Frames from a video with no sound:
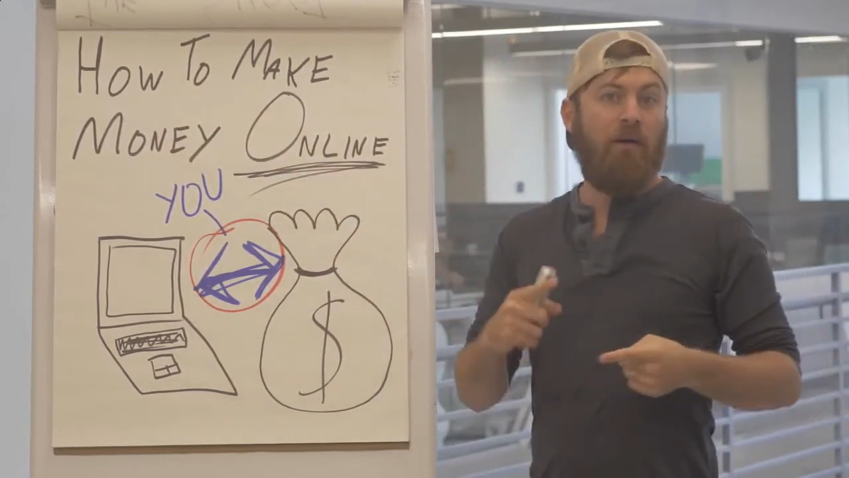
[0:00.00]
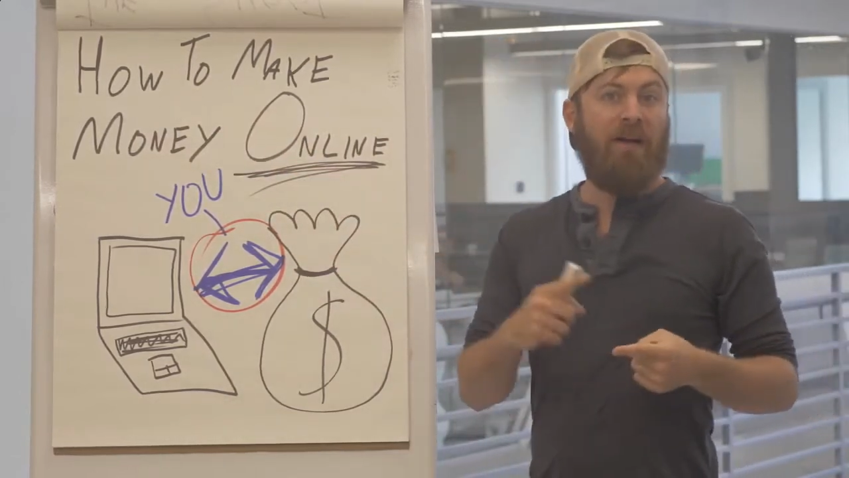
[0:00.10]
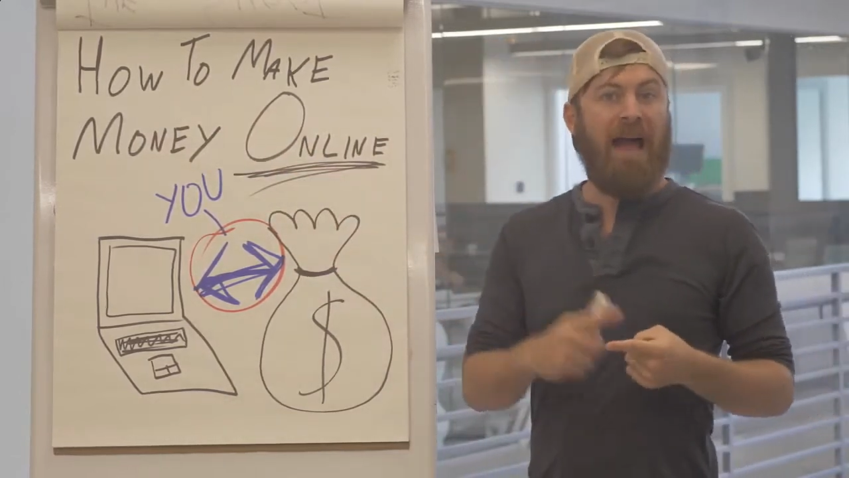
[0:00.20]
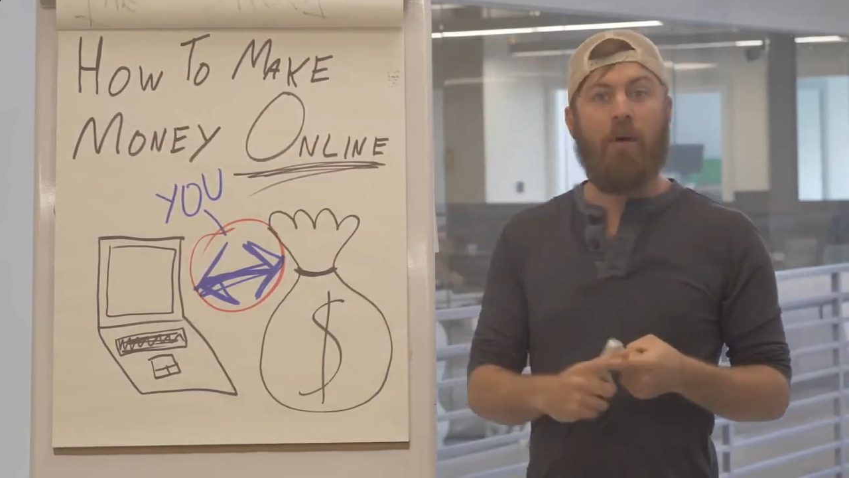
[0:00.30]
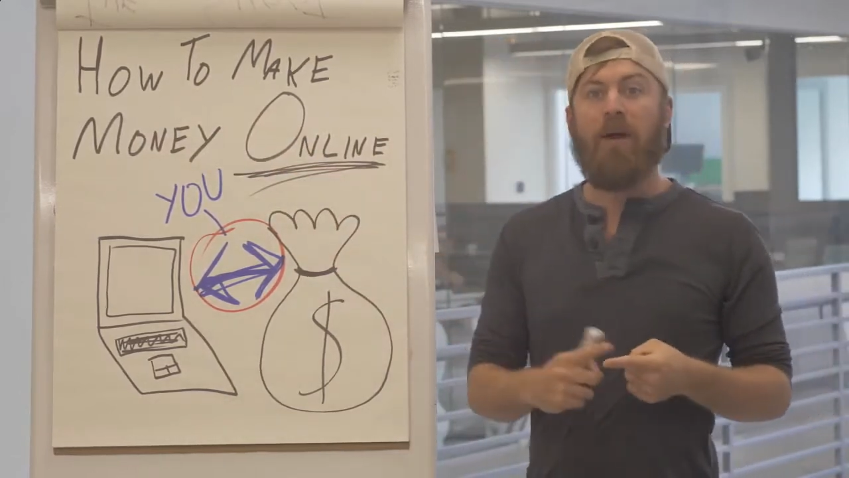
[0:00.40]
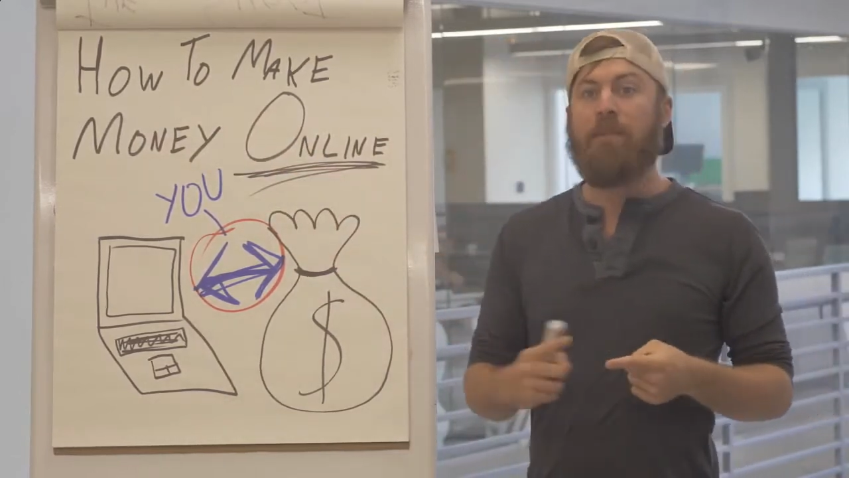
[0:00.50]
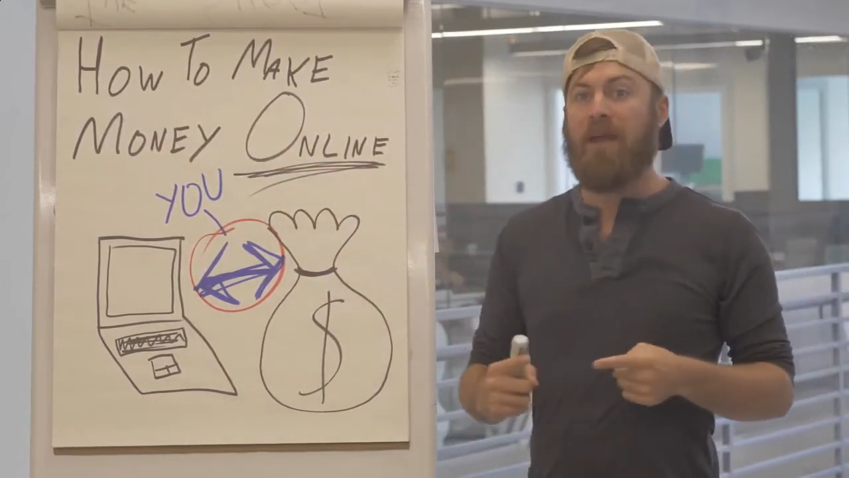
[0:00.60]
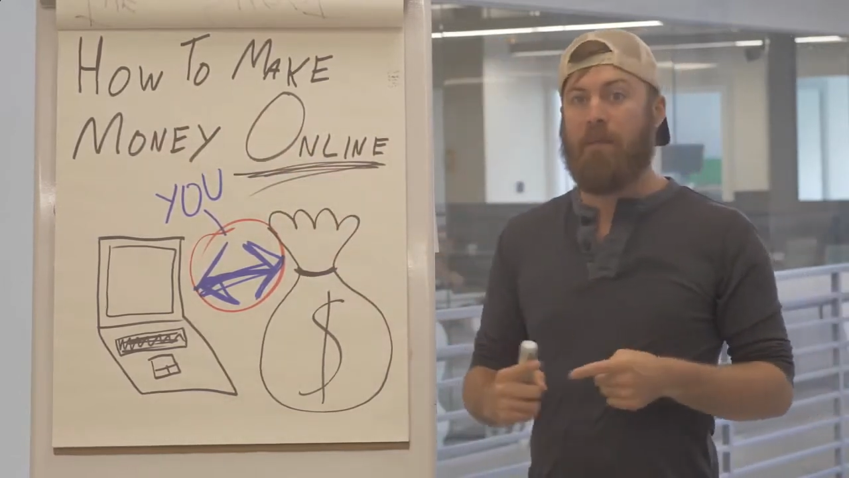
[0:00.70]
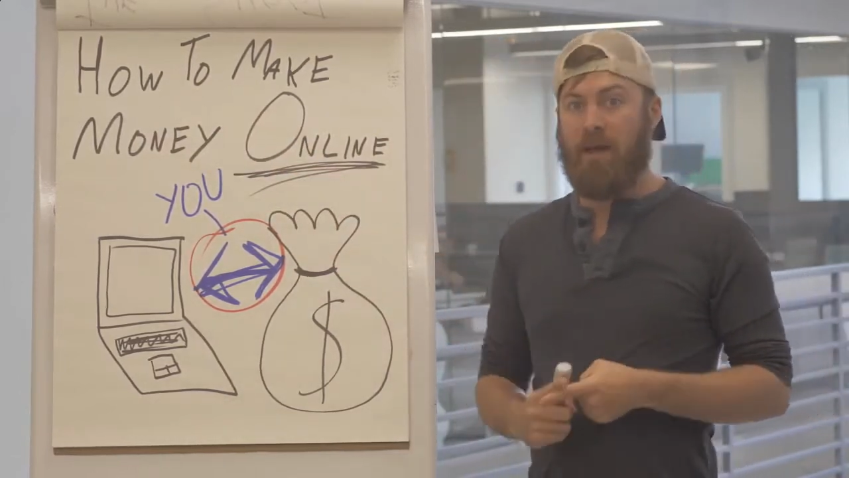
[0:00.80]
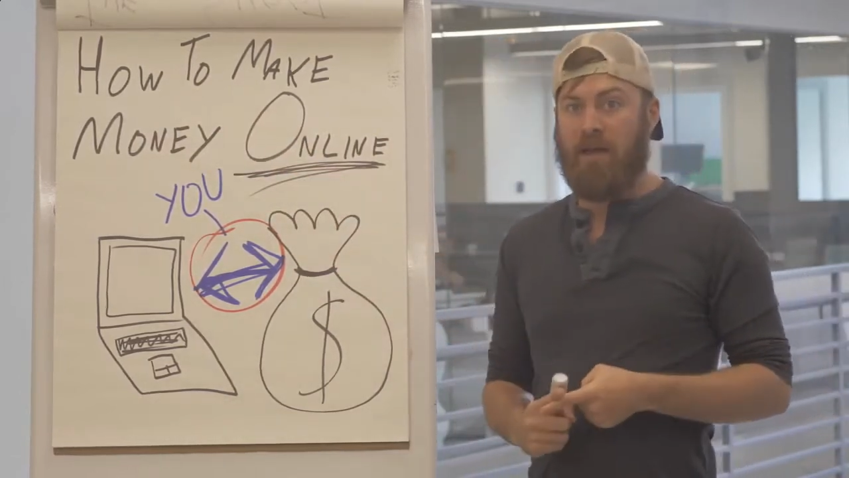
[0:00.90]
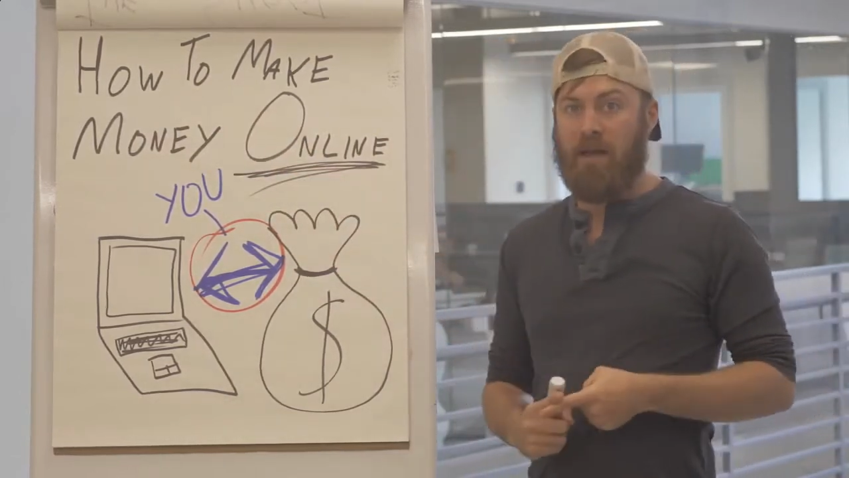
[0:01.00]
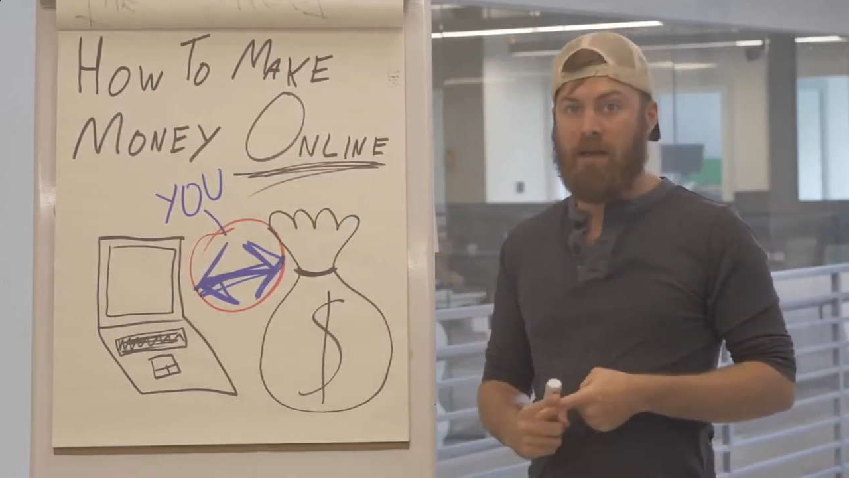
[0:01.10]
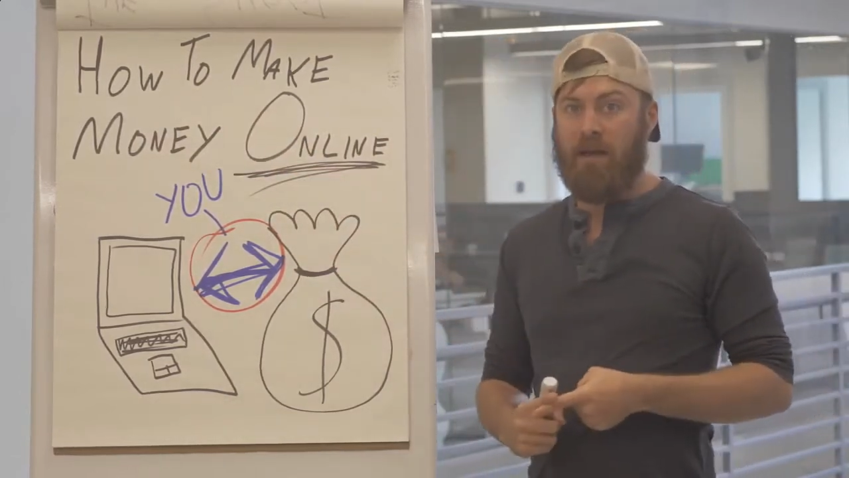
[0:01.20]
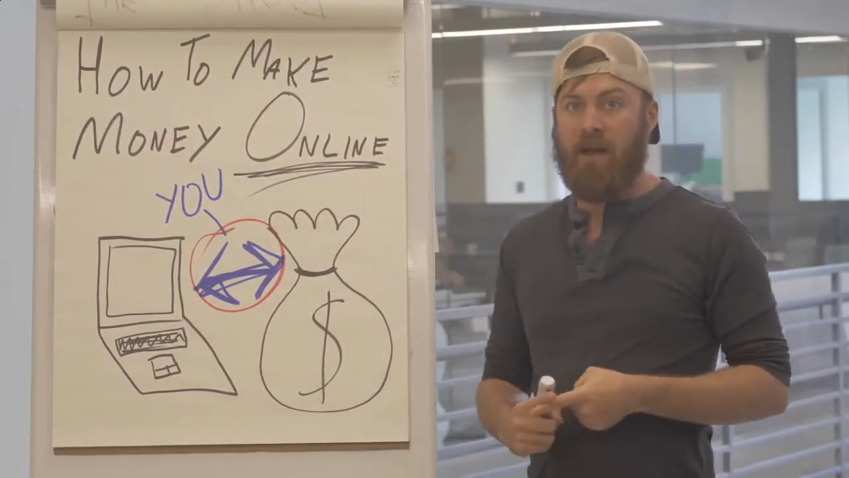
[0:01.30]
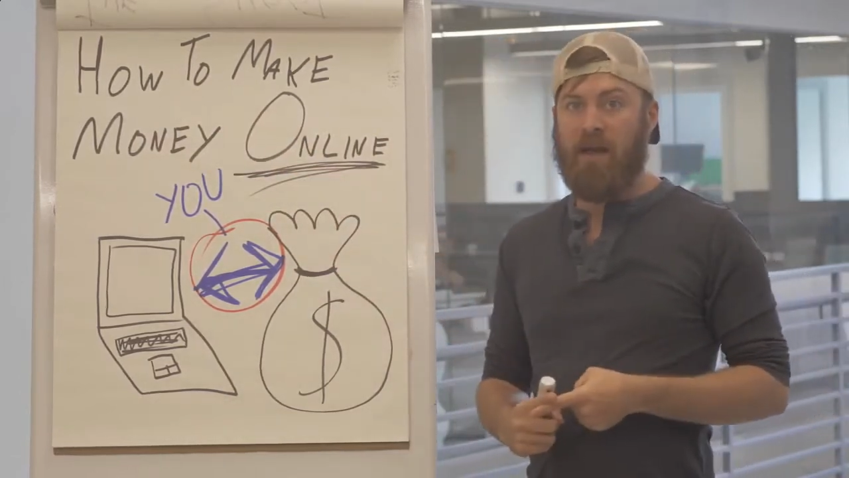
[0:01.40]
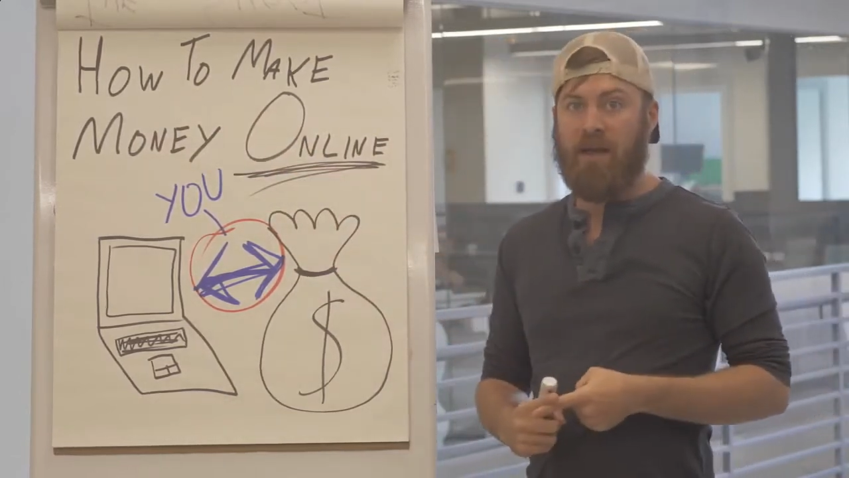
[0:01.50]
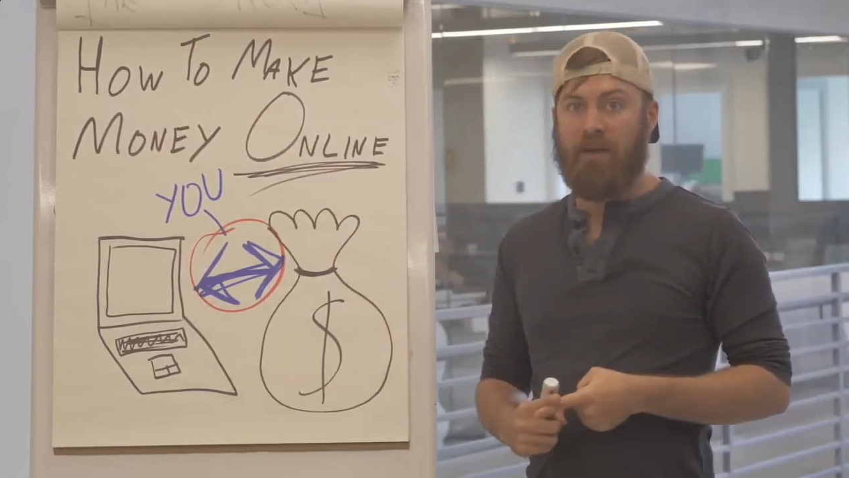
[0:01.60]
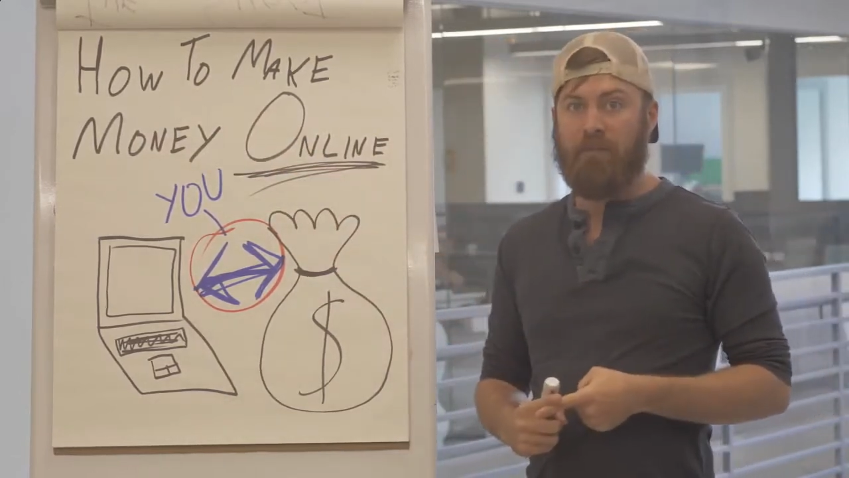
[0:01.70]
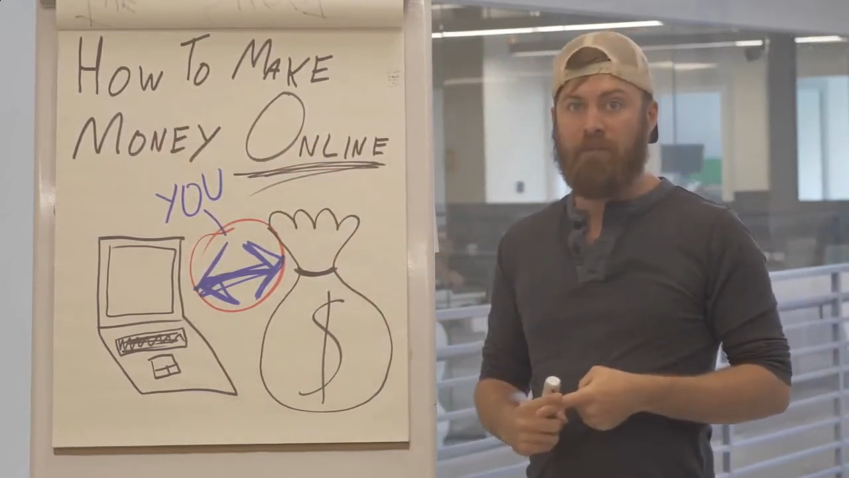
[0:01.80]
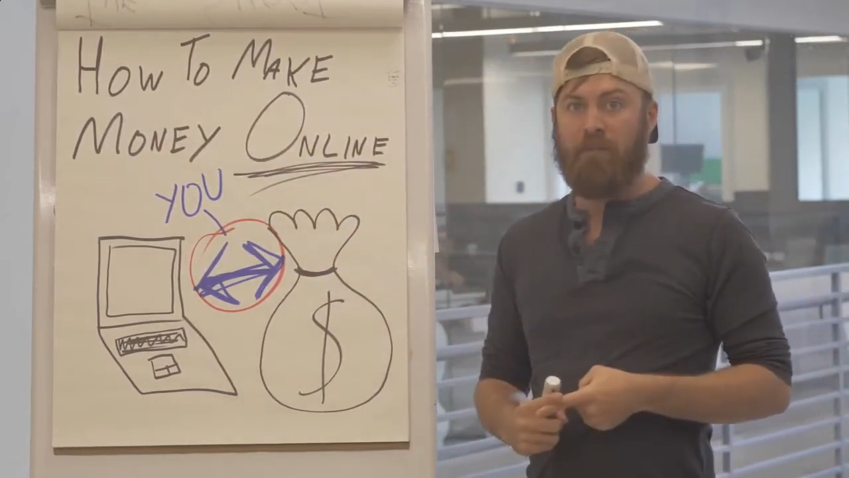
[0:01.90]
of how I make money online.